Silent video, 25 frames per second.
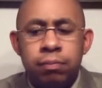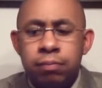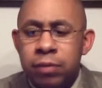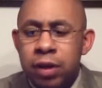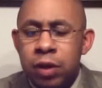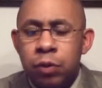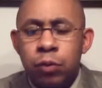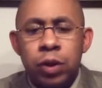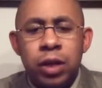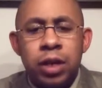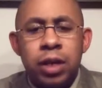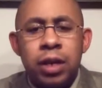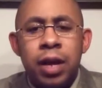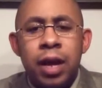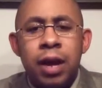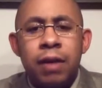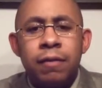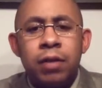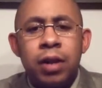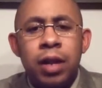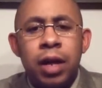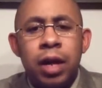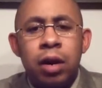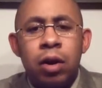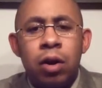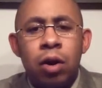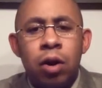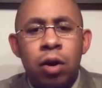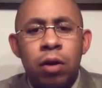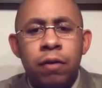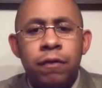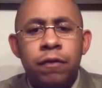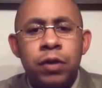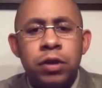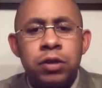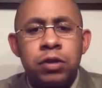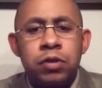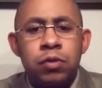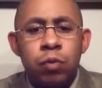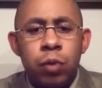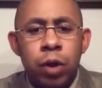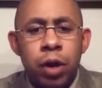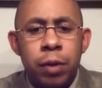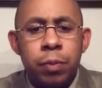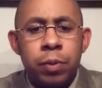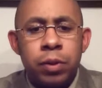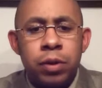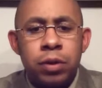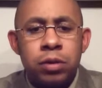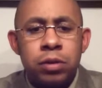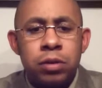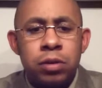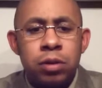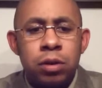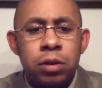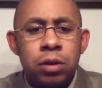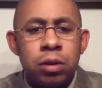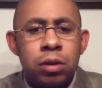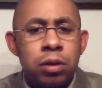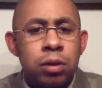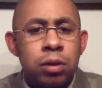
They really didn't have a lot of offensive weapons.